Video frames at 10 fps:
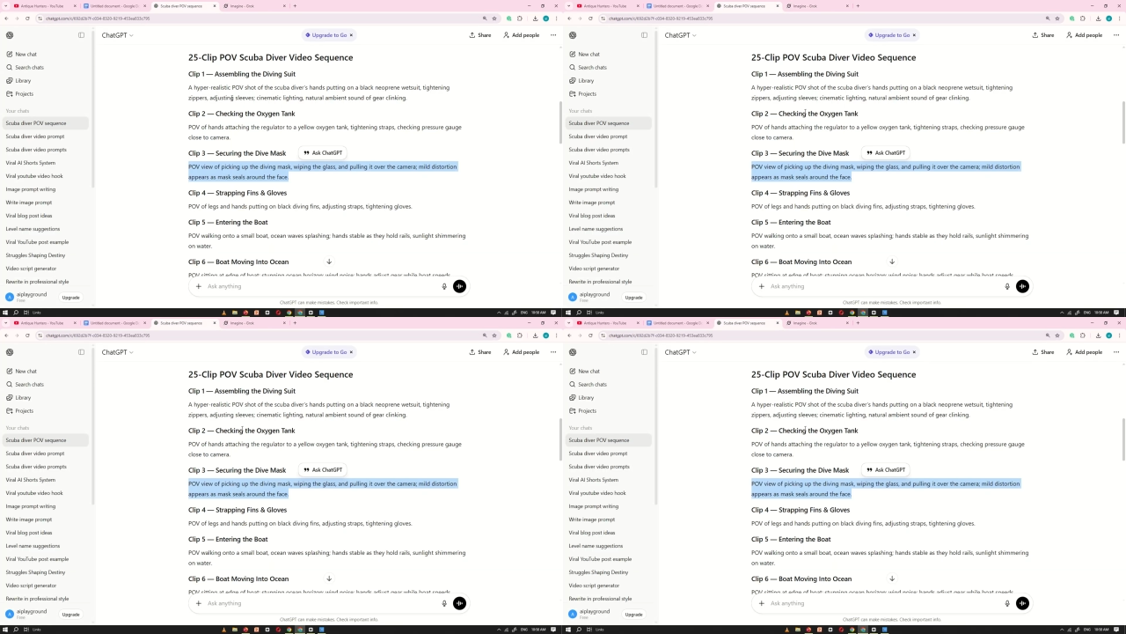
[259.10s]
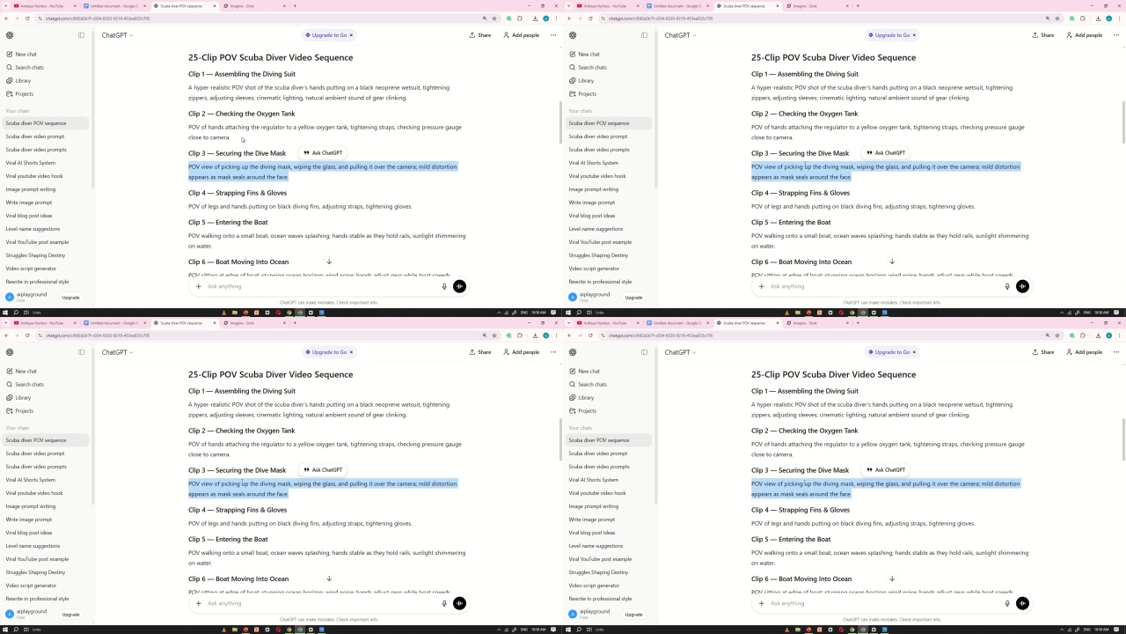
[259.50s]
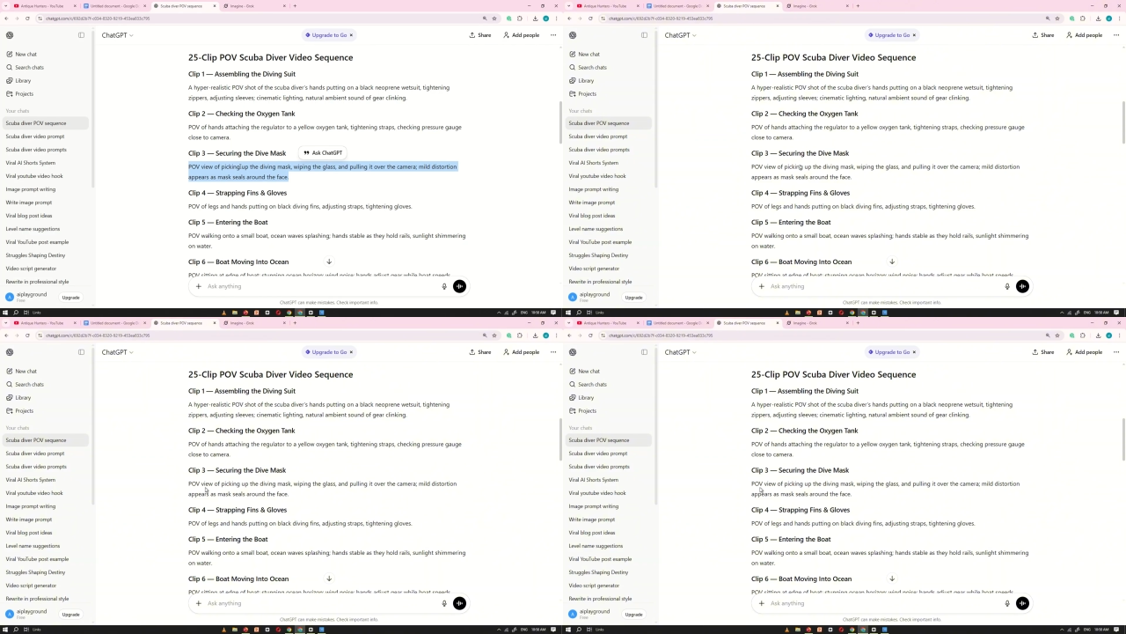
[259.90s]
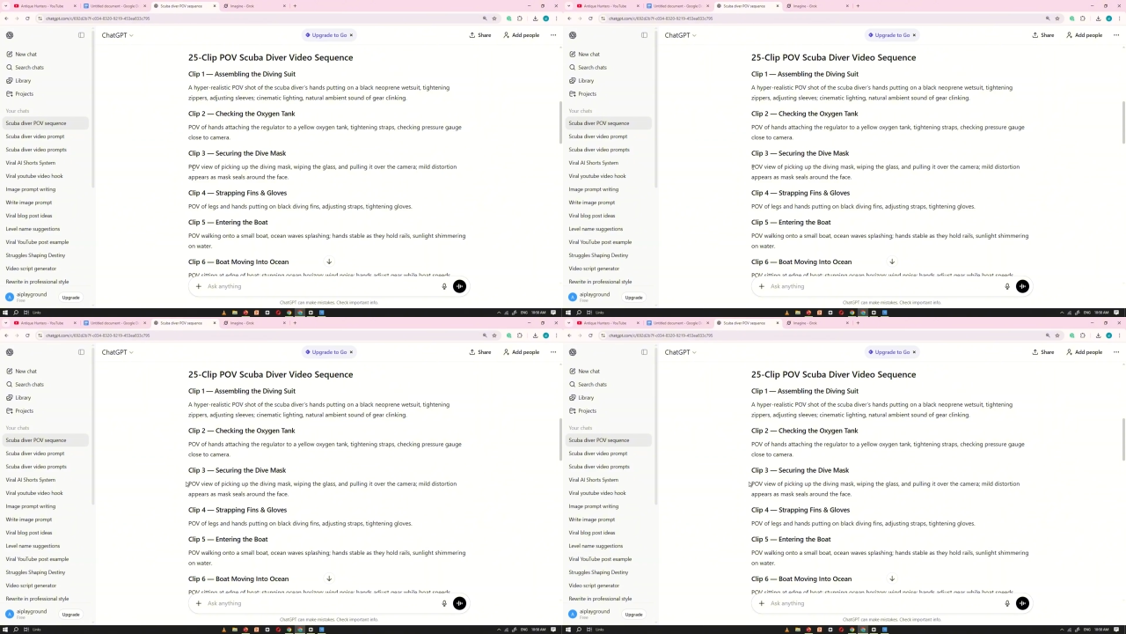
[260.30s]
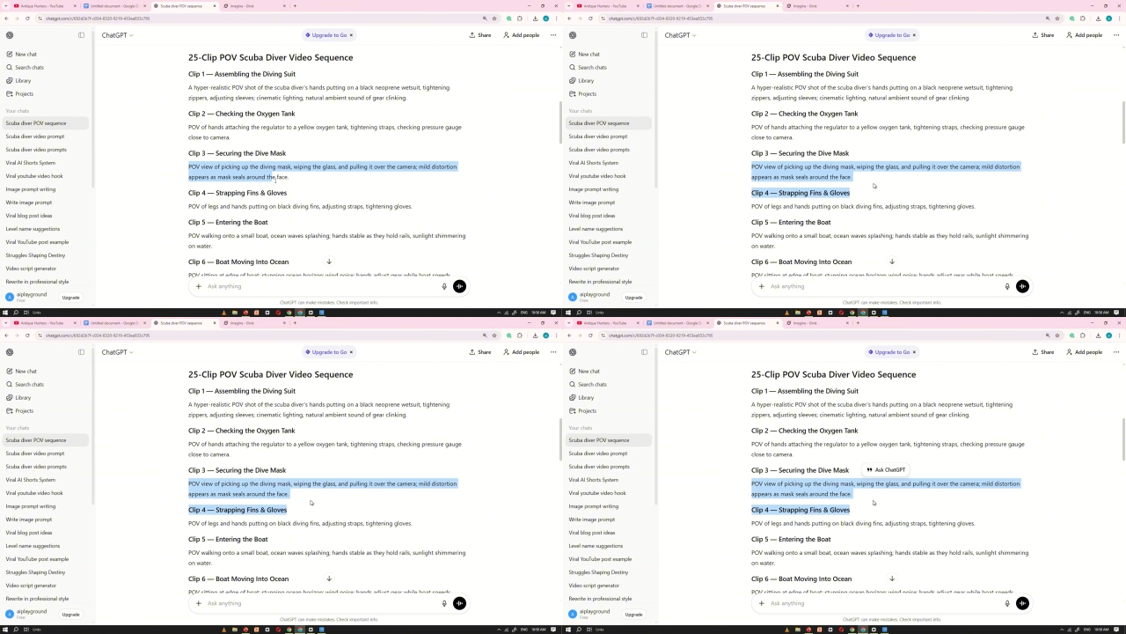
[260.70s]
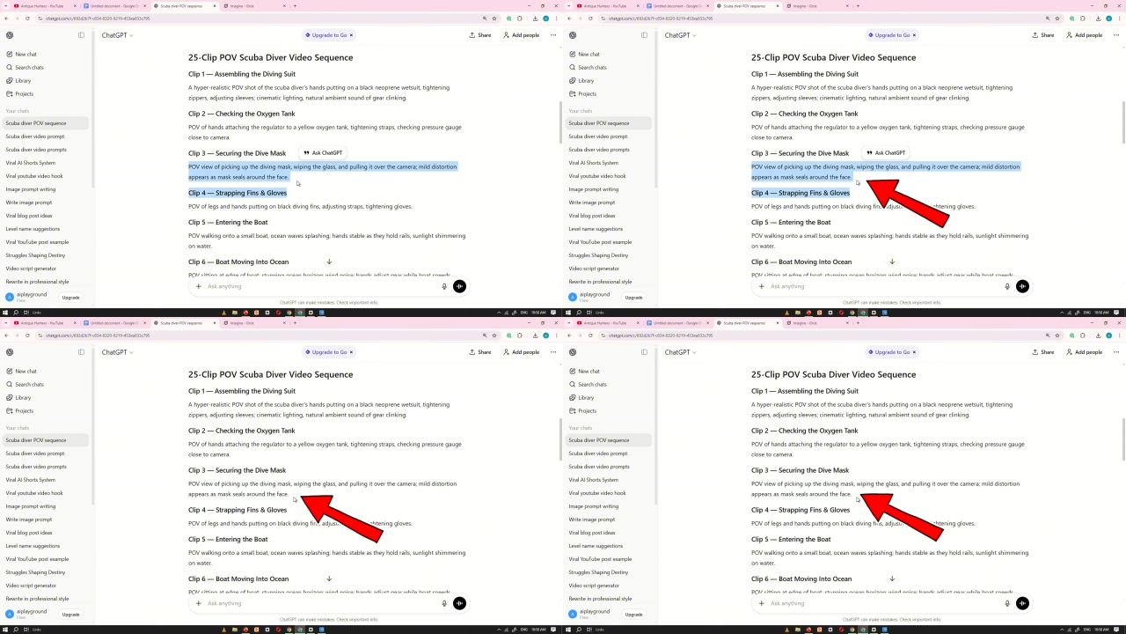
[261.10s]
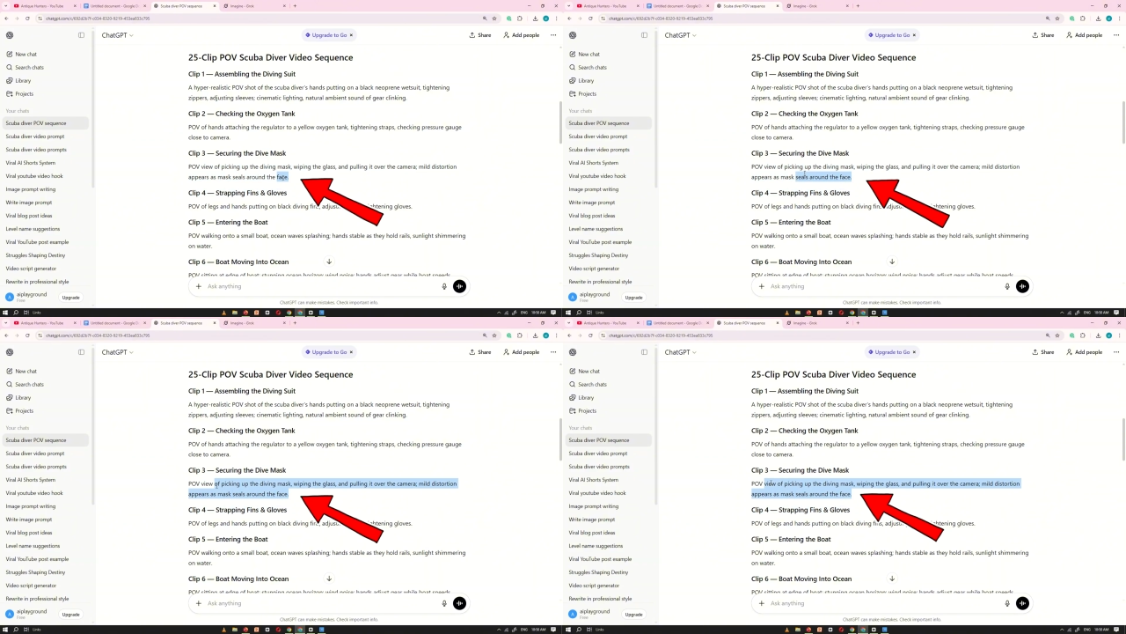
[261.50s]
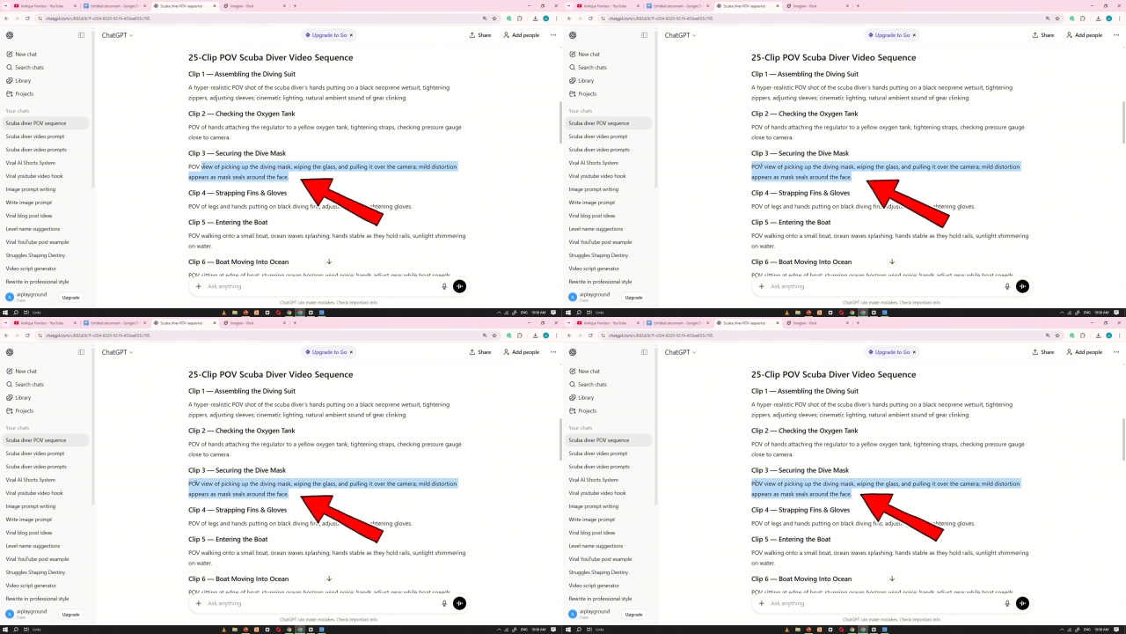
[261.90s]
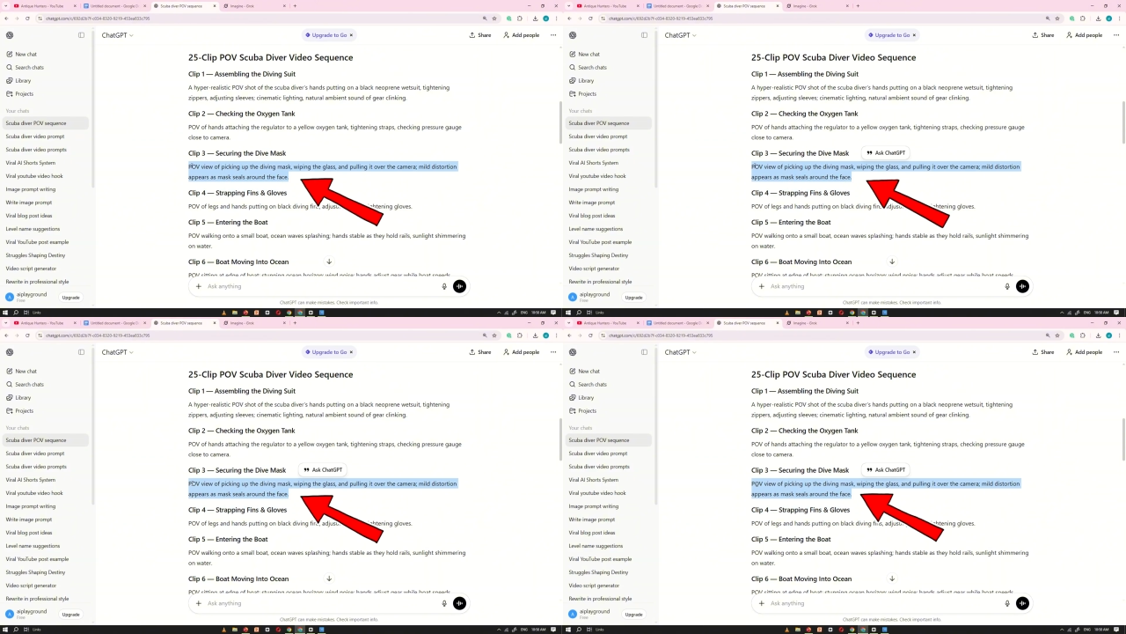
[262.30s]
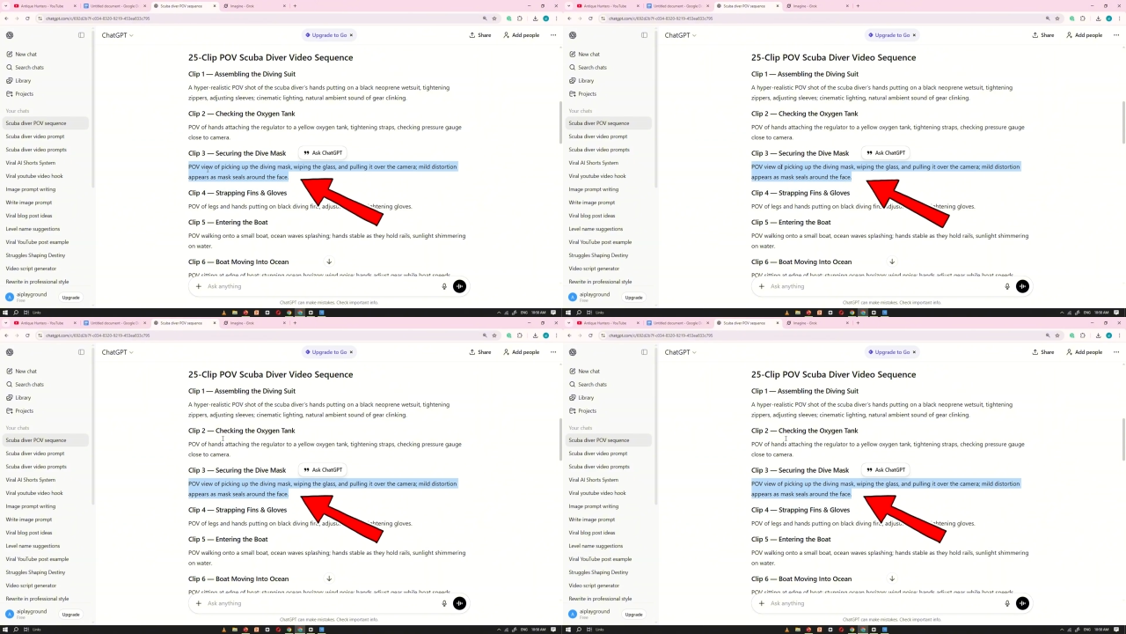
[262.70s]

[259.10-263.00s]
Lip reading: (no speaker visible)